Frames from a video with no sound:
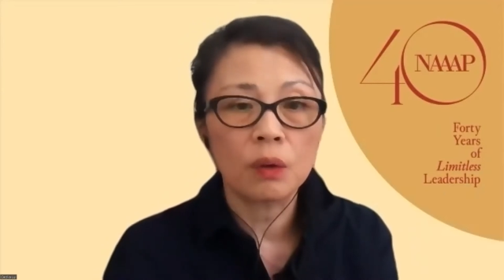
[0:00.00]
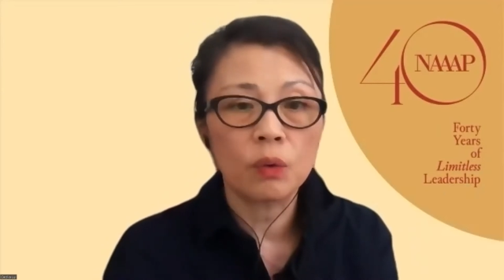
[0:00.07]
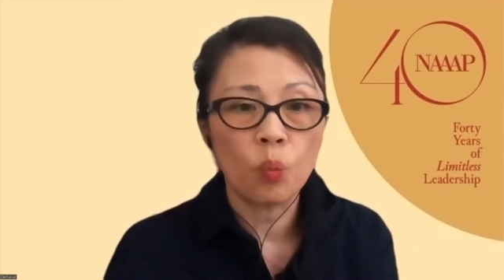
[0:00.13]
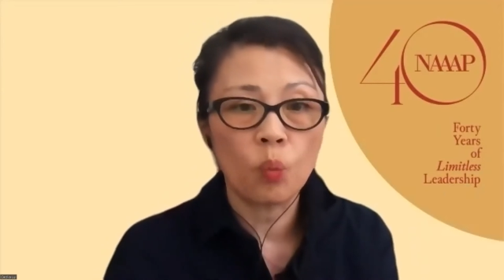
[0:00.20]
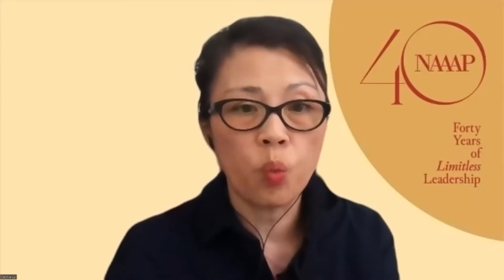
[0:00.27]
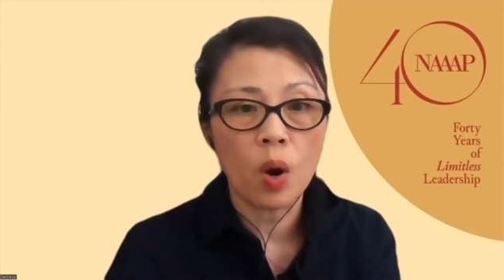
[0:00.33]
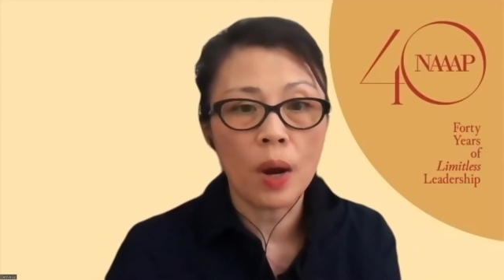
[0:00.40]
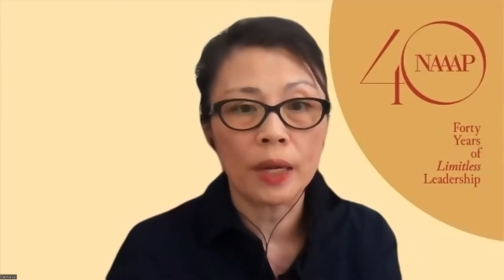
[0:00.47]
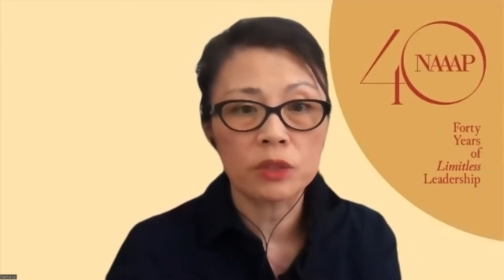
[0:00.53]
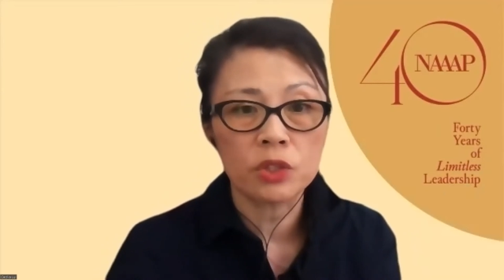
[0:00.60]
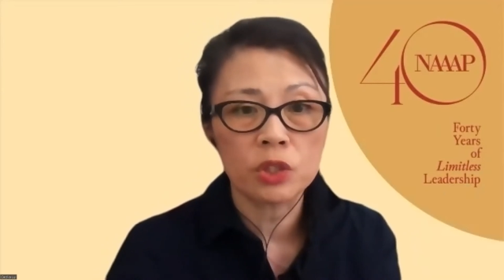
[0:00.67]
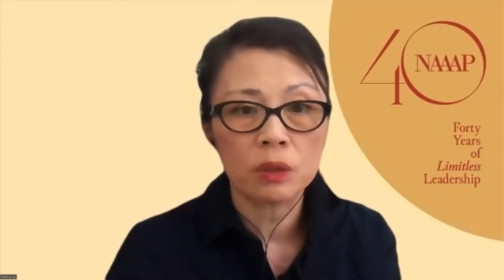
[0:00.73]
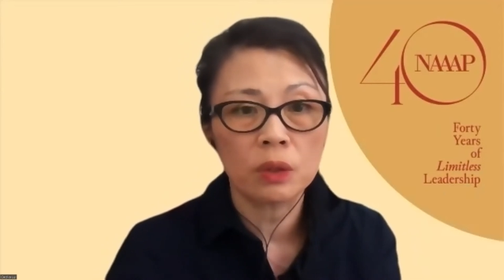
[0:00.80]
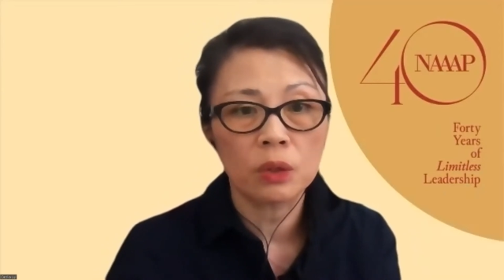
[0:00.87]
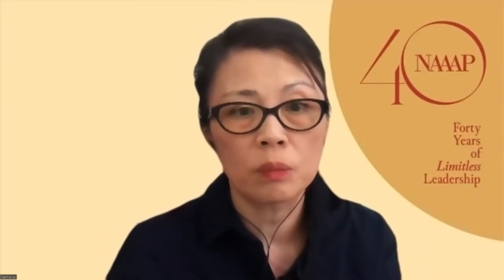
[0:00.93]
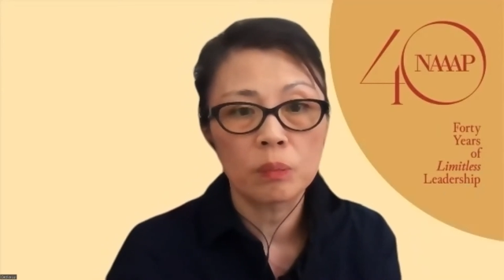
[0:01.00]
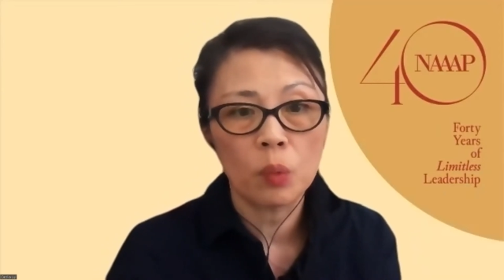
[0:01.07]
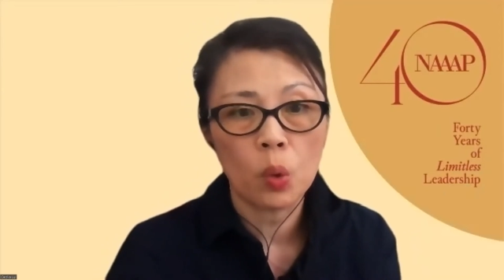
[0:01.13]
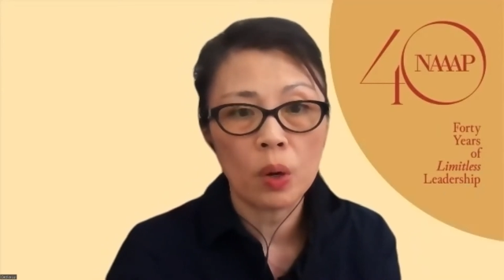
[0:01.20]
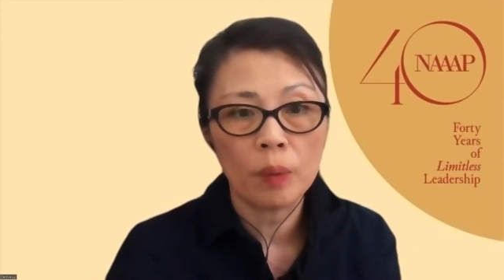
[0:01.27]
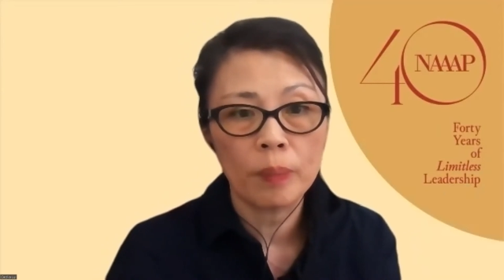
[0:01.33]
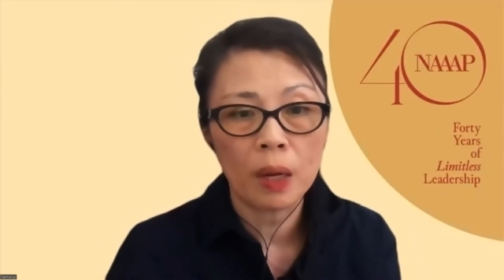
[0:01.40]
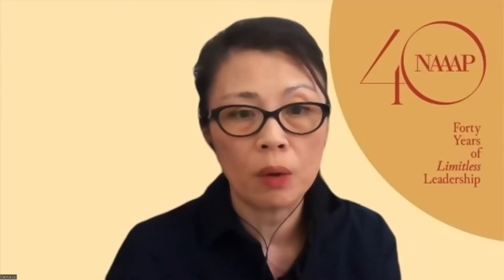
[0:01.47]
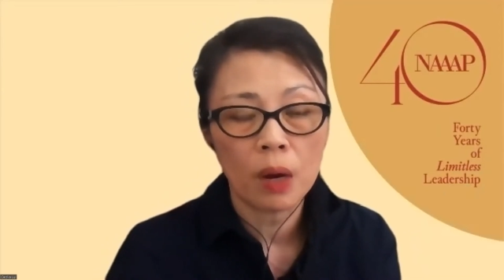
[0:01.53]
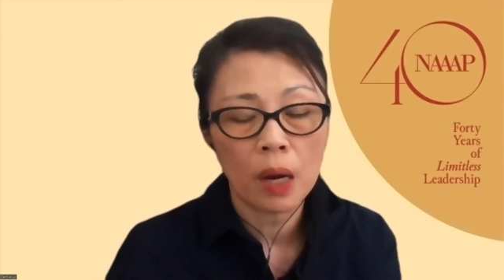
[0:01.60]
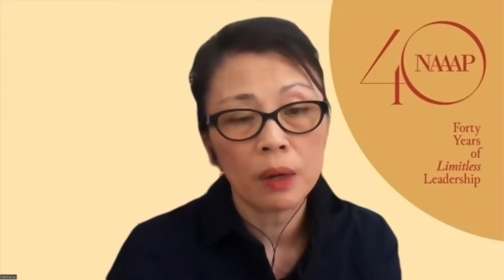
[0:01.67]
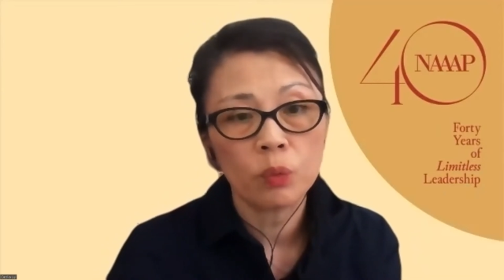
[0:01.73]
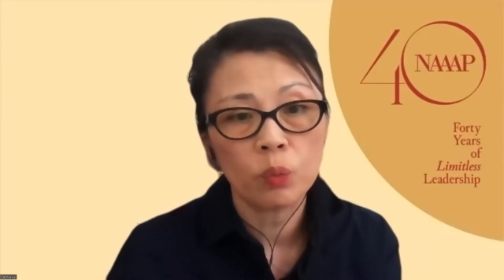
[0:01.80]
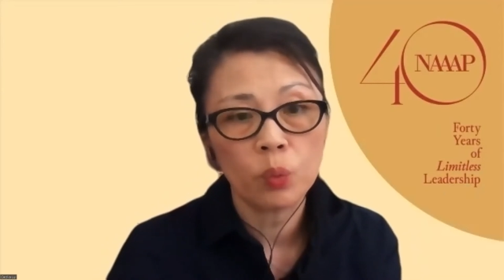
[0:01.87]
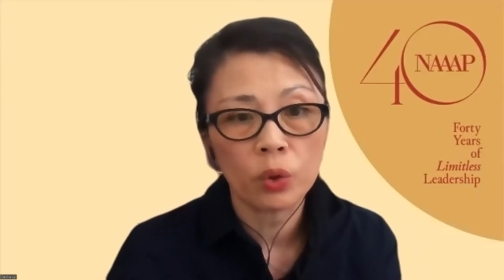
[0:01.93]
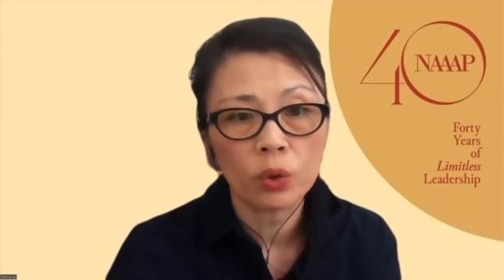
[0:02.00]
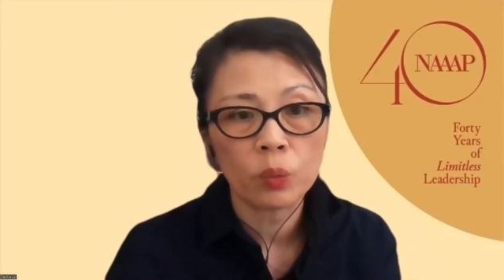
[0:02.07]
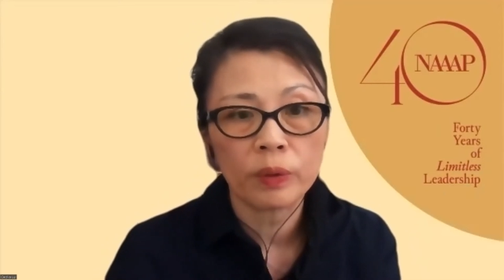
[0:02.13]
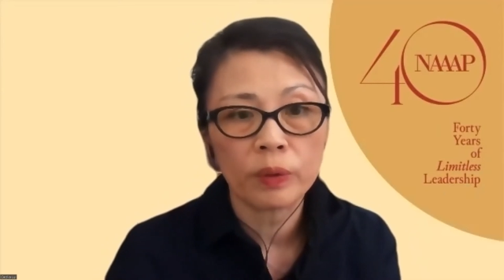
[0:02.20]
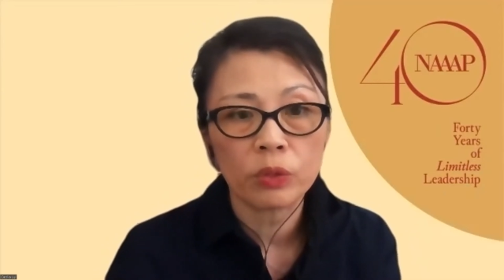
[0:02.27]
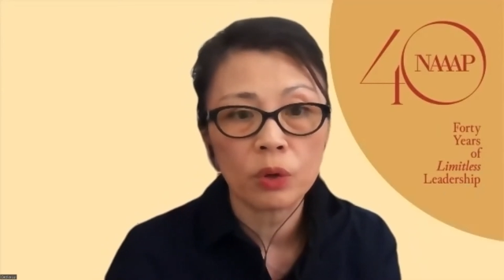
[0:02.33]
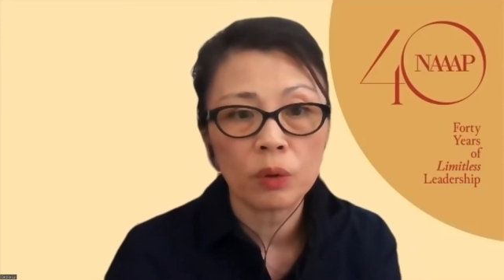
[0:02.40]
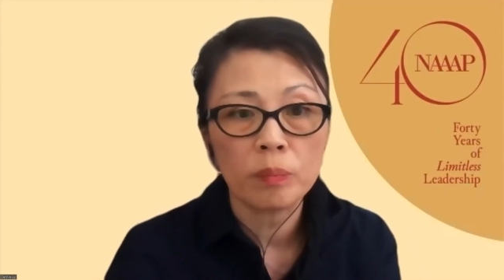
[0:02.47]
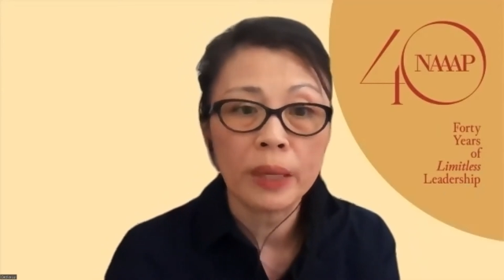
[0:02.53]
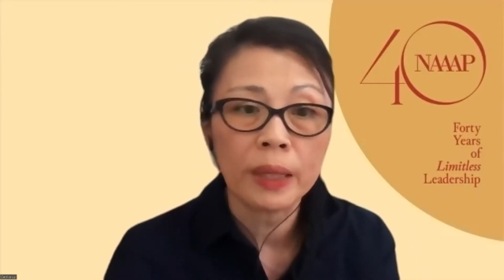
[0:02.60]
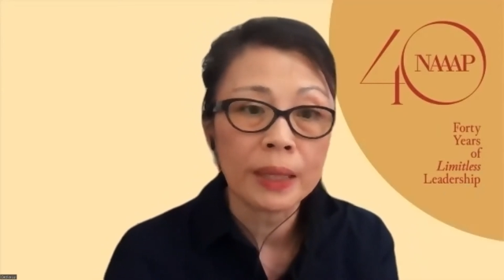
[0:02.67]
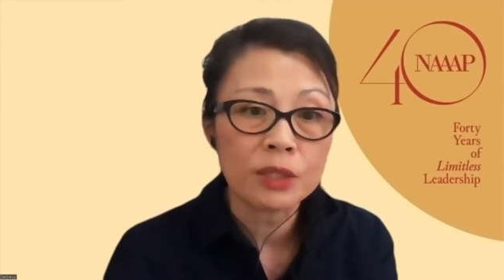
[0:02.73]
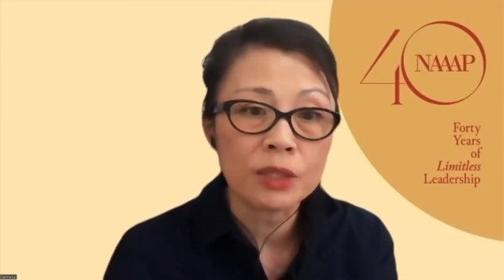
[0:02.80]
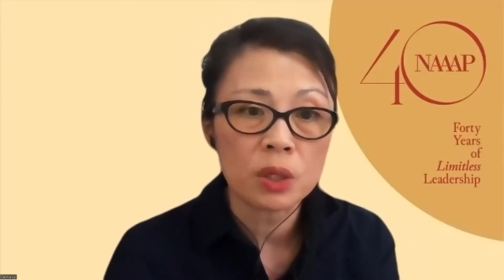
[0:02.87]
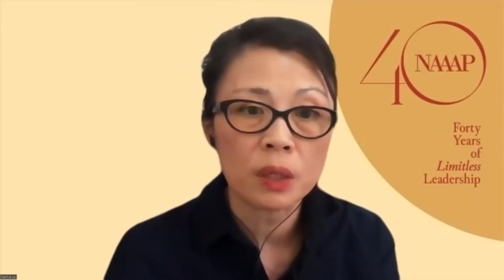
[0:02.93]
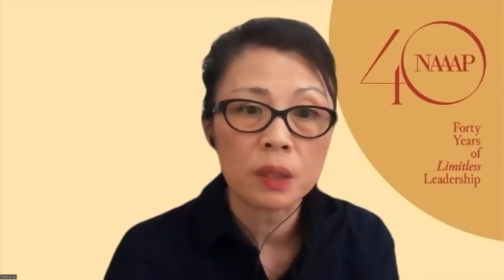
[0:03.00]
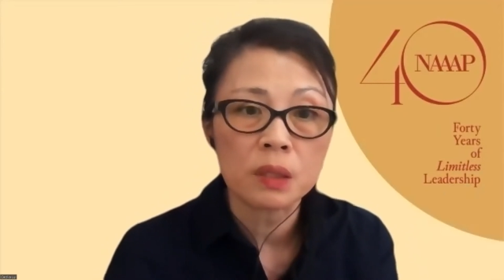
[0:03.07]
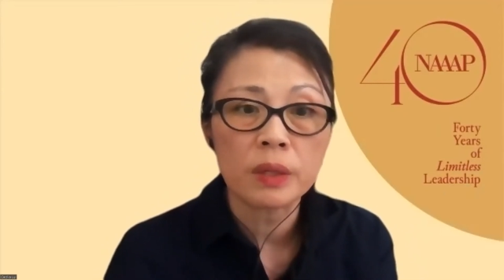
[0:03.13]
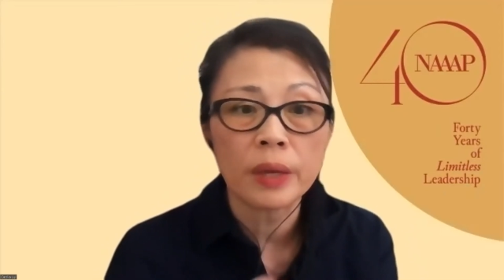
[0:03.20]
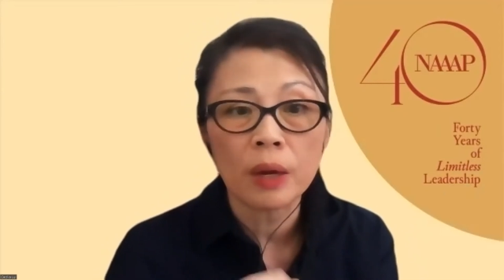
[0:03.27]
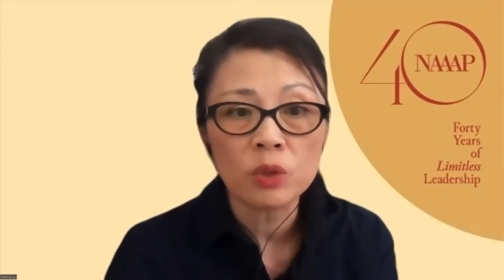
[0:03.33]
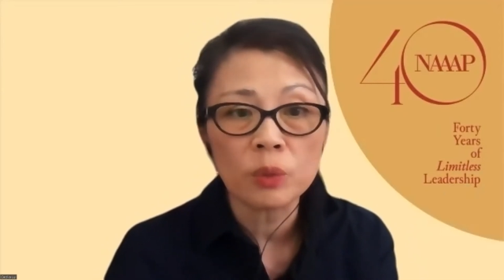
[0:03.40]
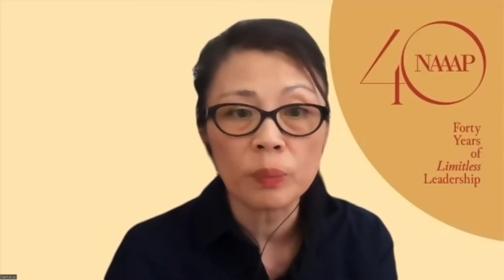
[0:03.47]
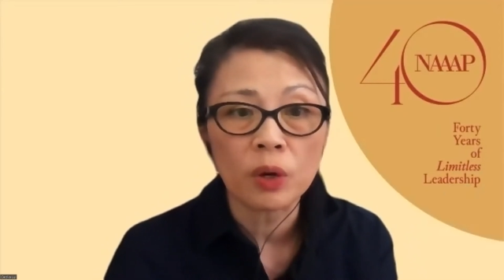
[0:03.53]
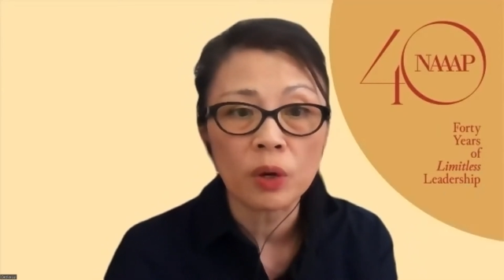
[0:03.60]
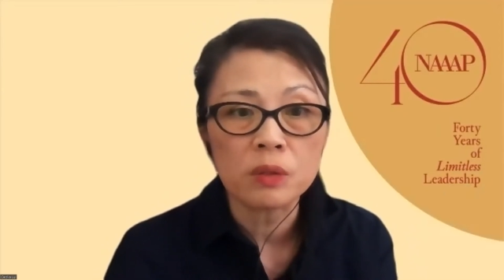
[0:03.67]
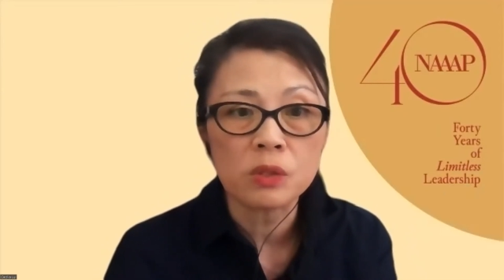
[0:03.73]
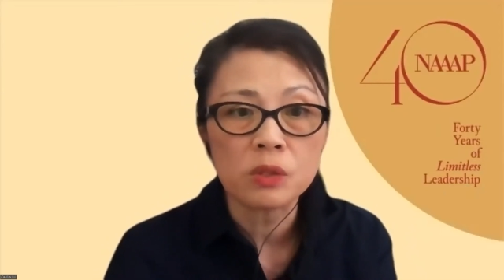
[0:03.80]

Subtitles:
wanting to learn more about how to work with their mainland Chinese counterparts.